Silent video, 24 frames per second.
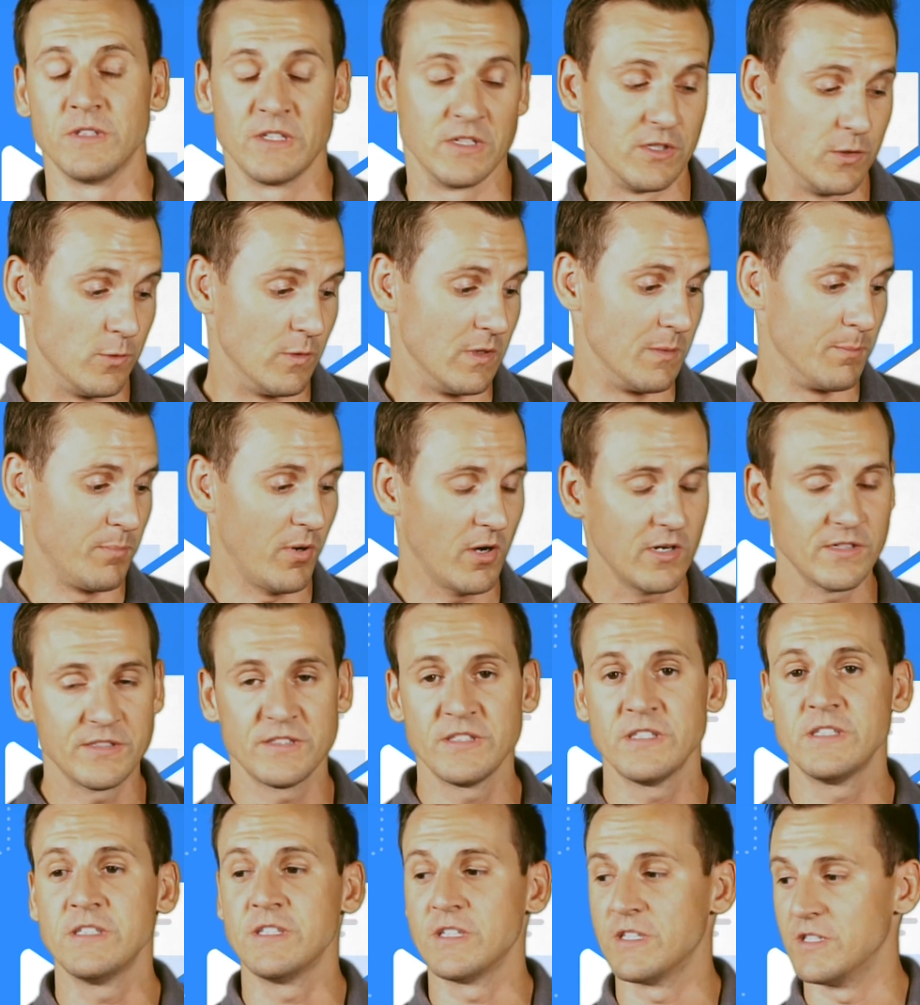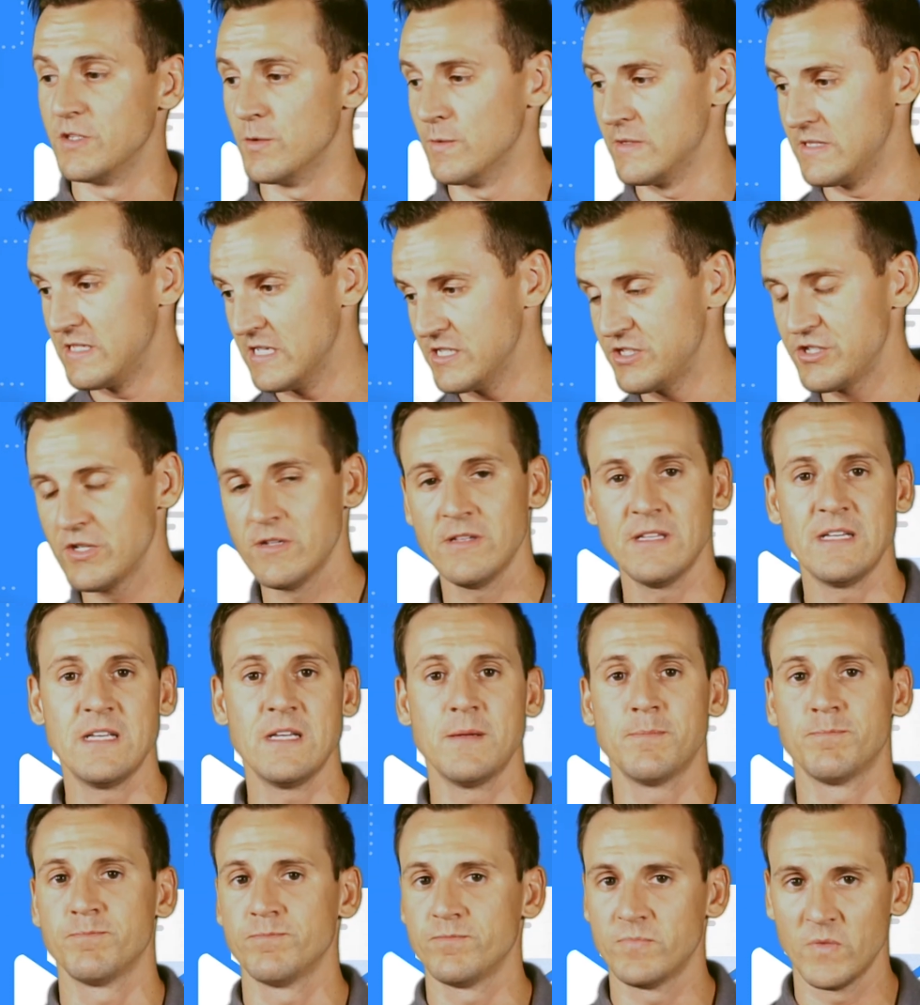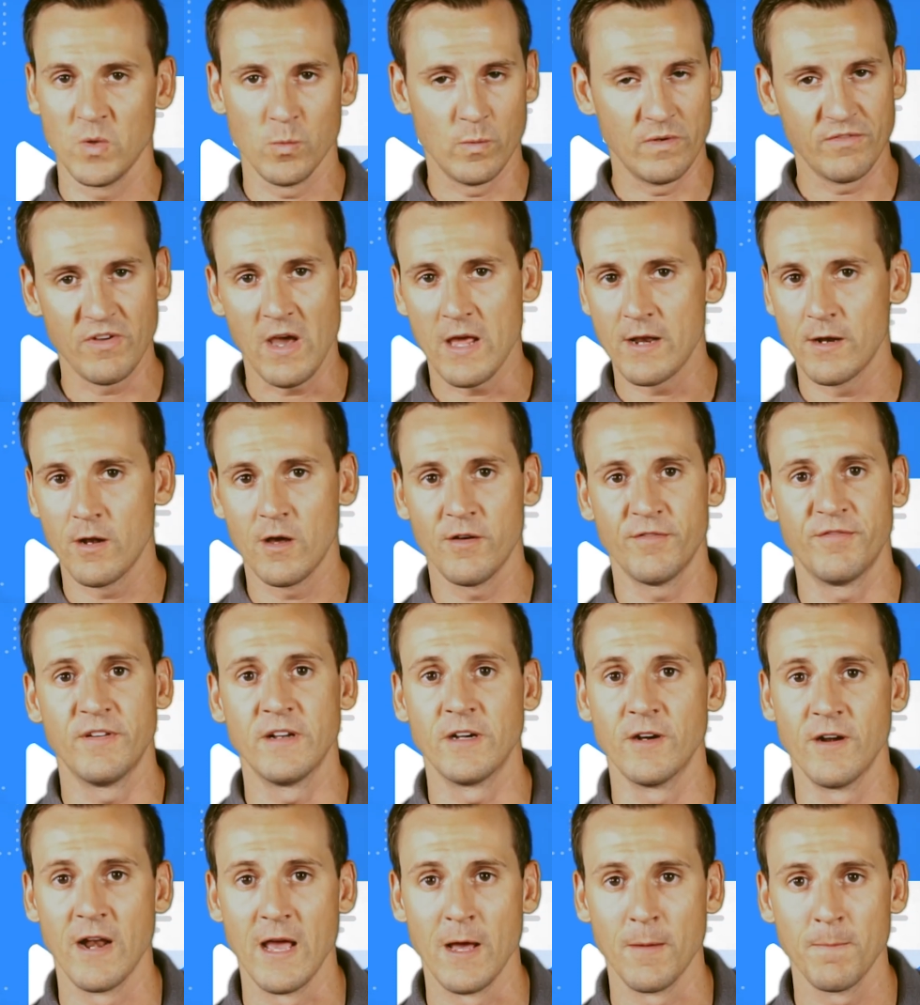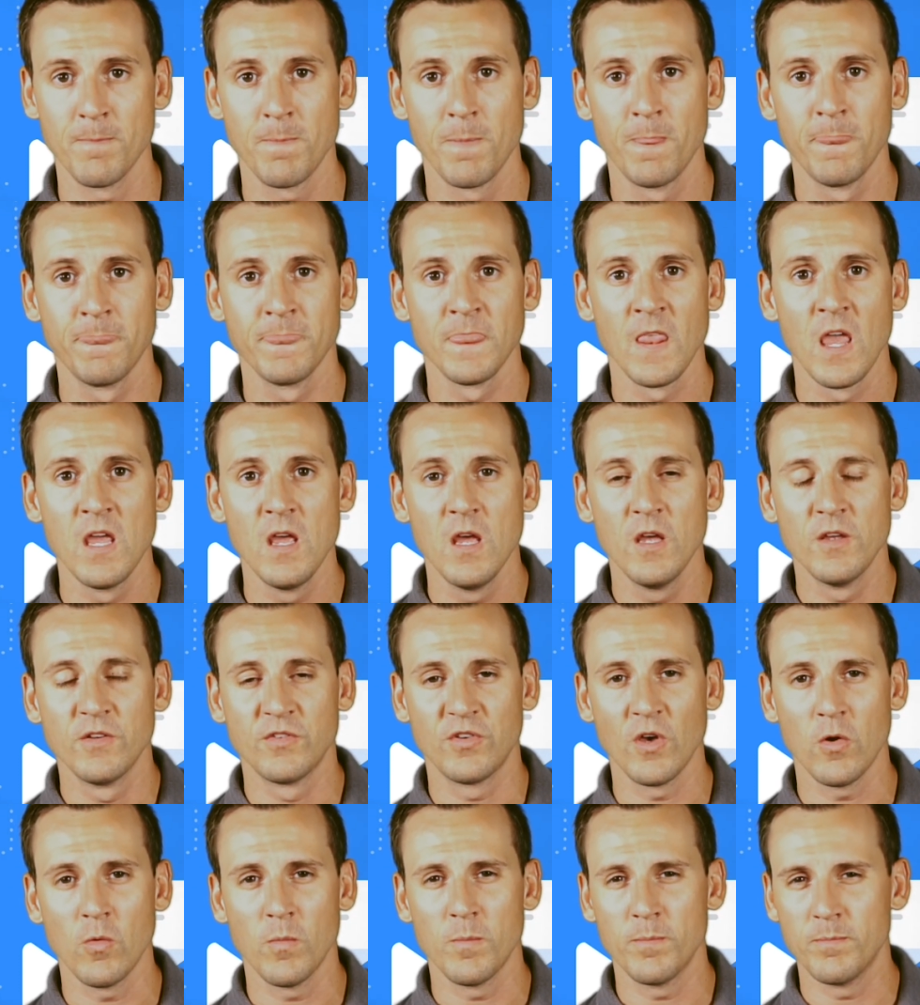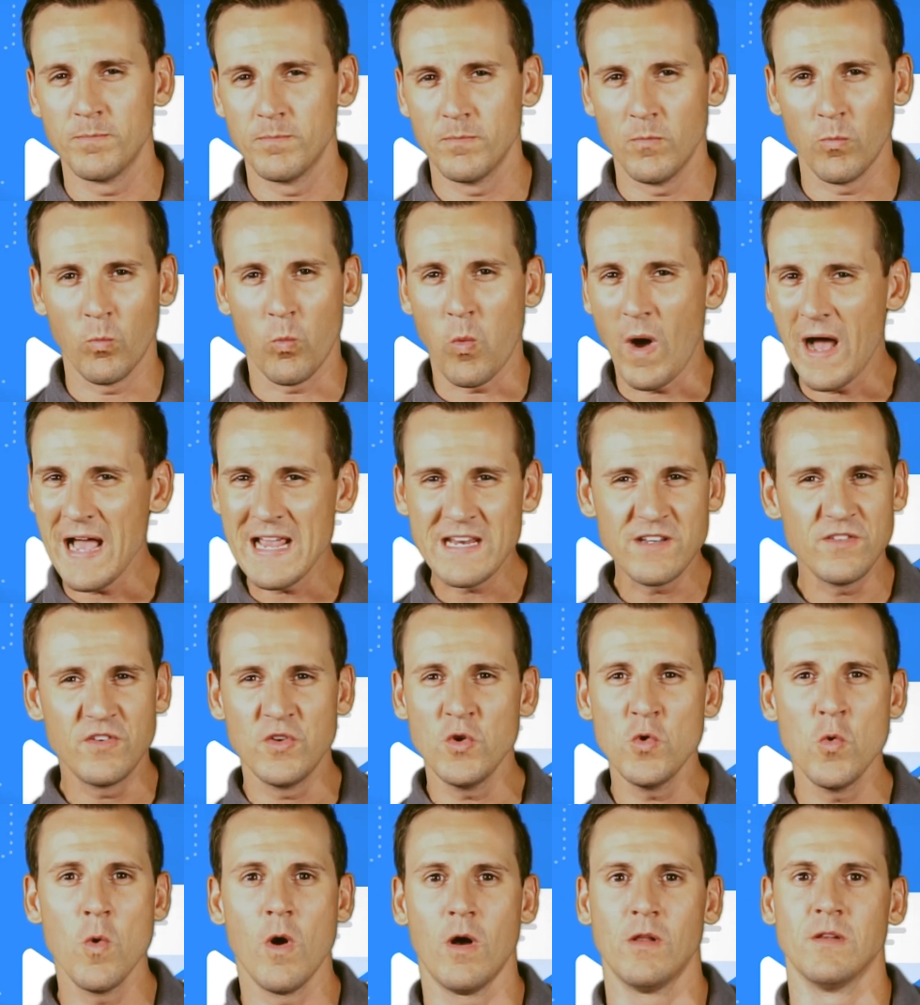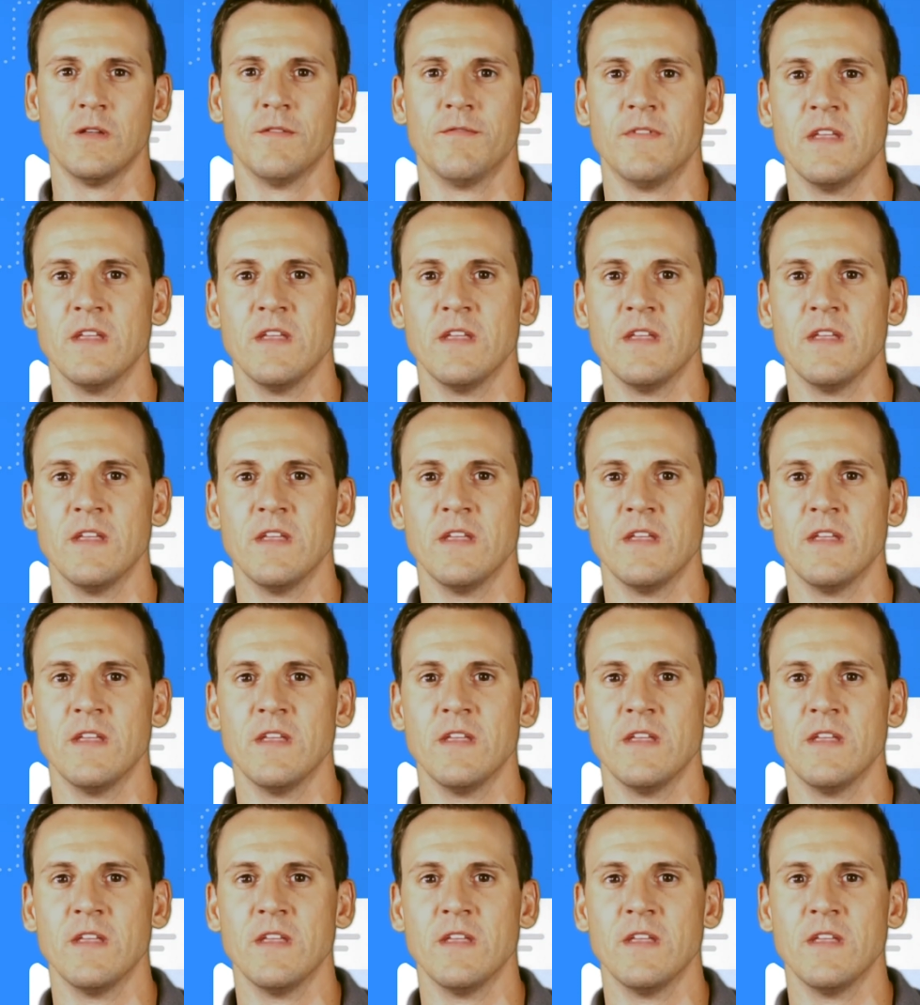You can do it in person, you can do it digitally, we've got it all figured out. So why do all